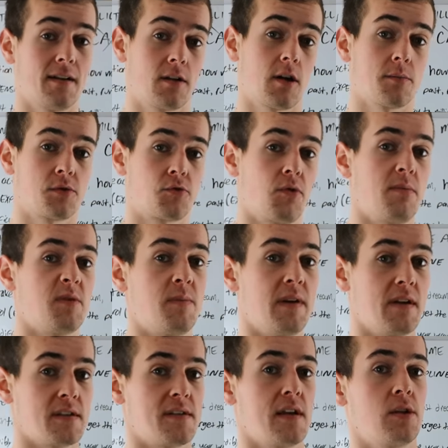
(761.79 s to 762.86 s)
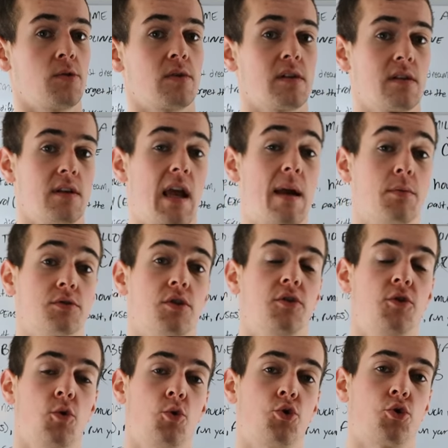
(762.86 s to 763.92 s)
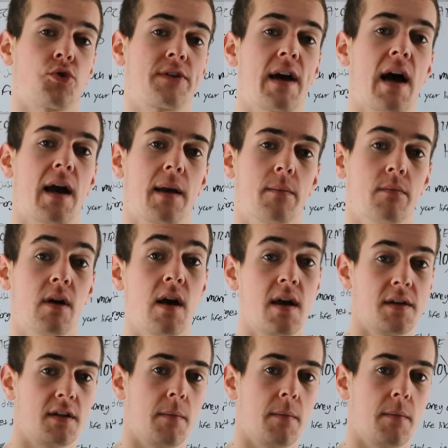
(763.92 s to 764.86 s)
income streams because then you're able to use your time